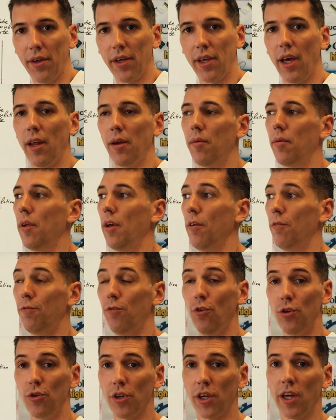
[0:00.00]
Again, a
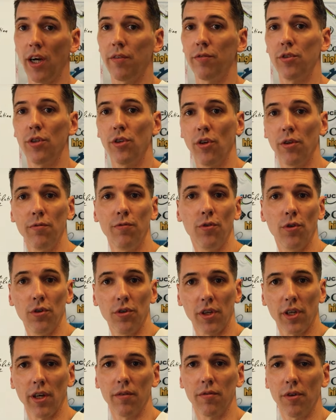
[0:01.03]
full recovery or non-full
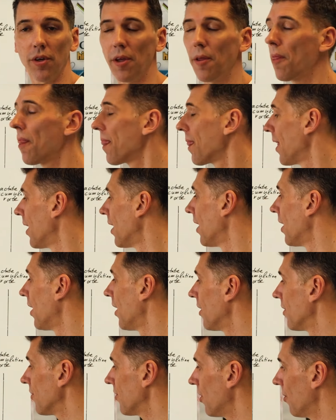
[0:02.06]
recovery.
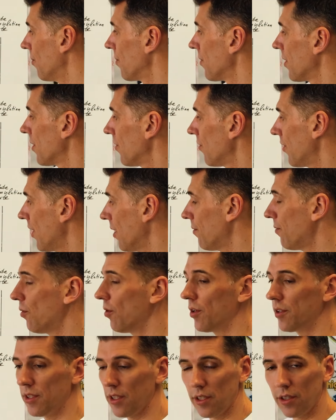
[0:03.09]
So
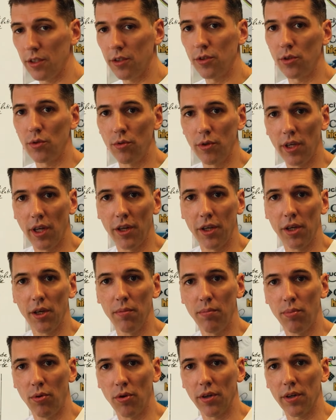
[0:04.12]
therefore, this is really
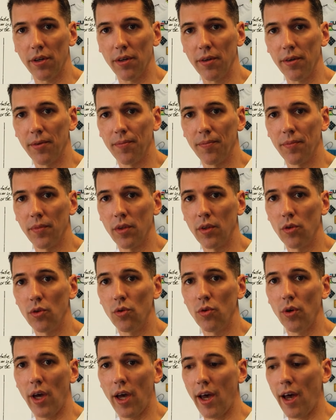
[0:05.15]
important
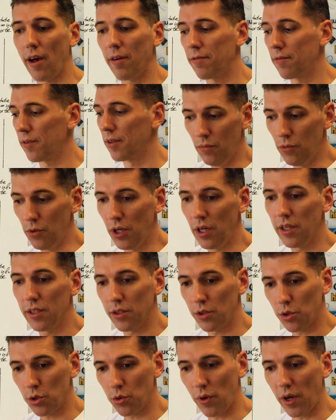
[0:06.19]
to have really
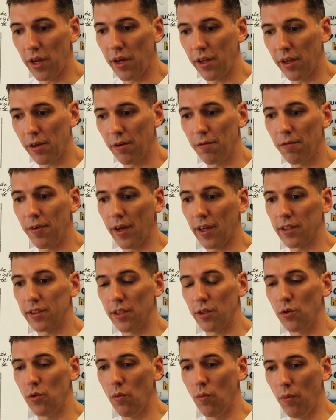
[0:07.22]
the training effects
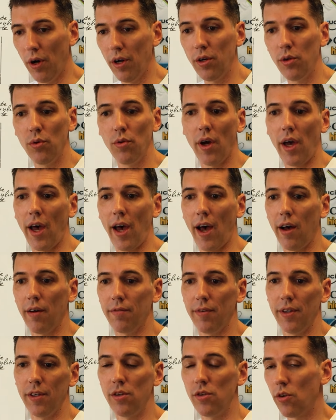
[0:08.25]
that you want to
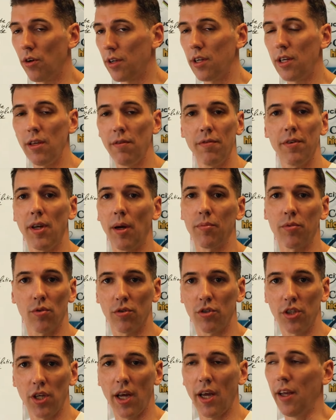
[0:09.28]
have and not leave it up
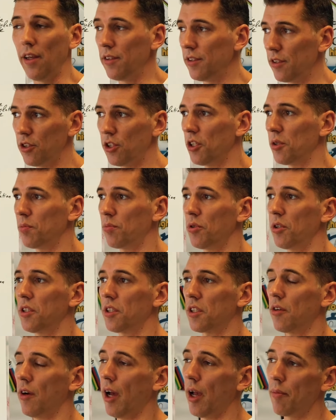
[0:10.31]
to chance and just
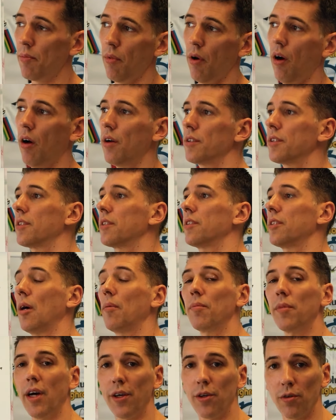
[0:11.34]
prescribe
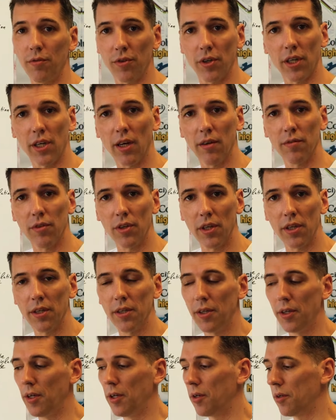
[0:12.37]
some kind of recovery,
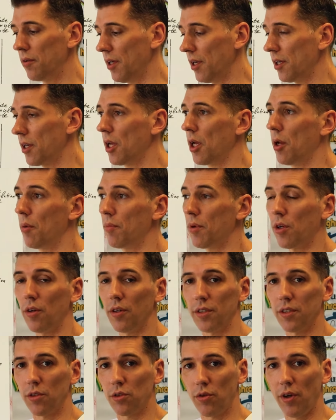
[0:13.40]
right?
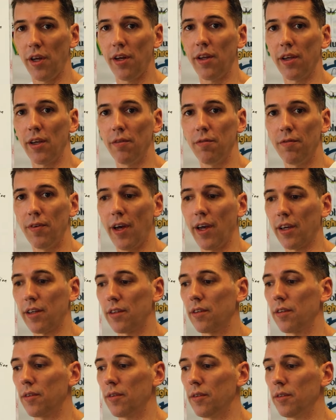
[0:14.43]
Because the training
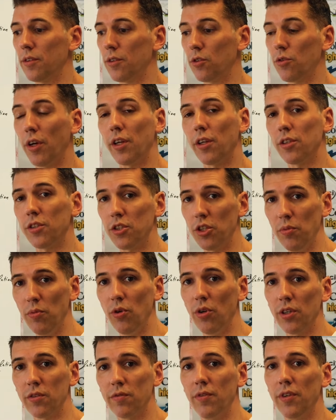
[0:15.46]
effect, the training
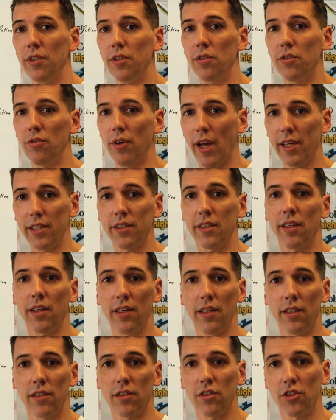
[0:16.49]
stimulus will
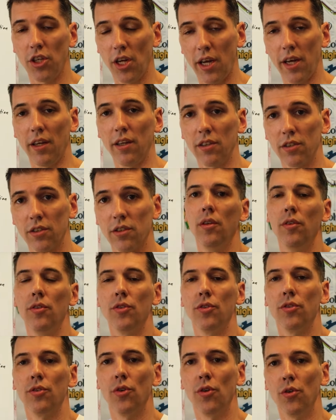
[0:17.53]
drastically change.
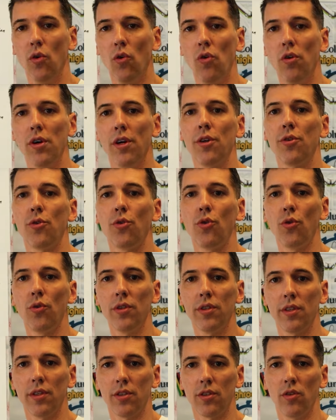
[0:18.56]
So in order to
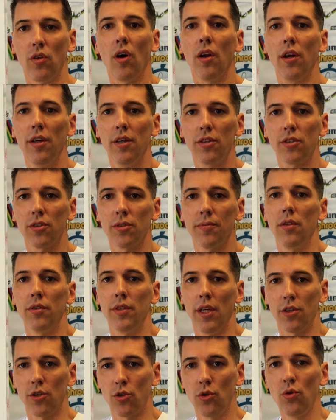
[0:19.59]
use this knowledge,
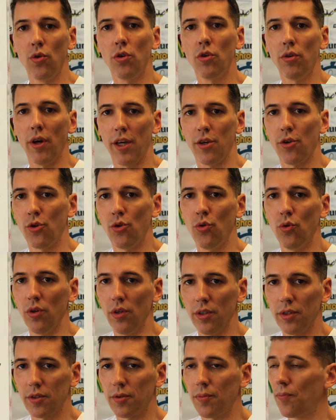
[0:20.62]
there are two great
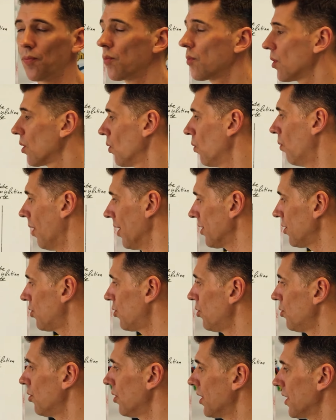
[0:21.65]
tools. One
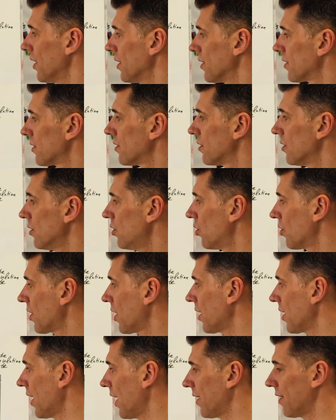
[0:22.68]
tool is
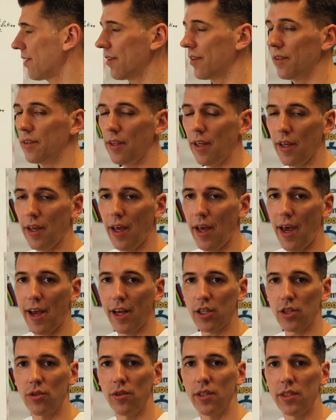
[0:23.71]
looking at
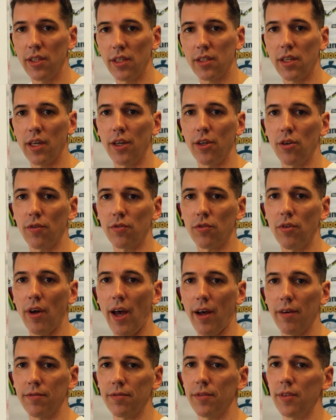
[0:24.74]
actually this kind of
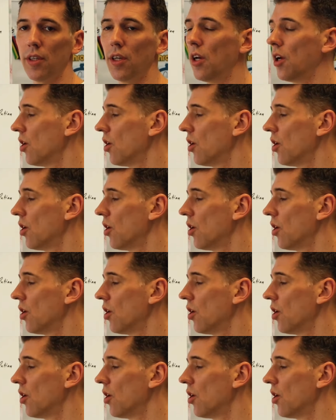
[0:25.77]
graph.